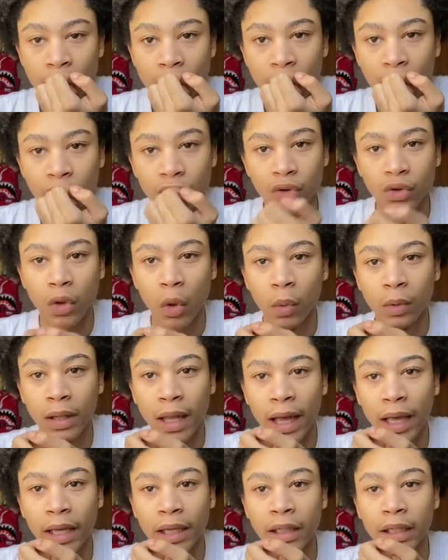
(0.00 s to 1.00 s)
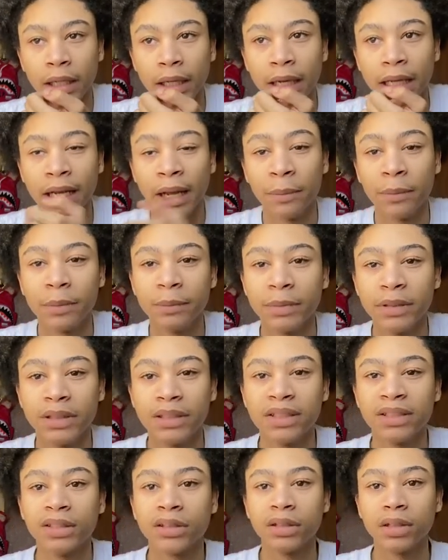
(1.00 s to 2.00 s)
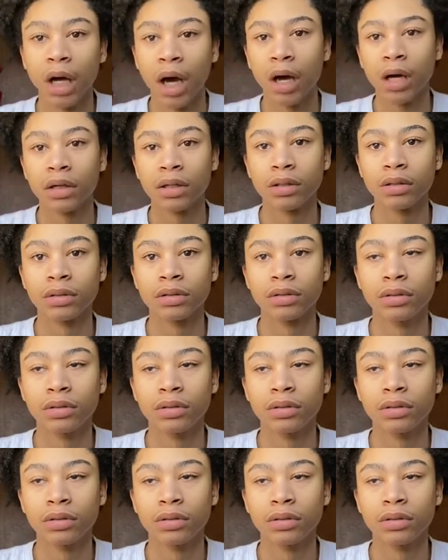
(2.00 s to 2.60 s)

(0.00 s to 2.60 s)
So like, and I would be stuck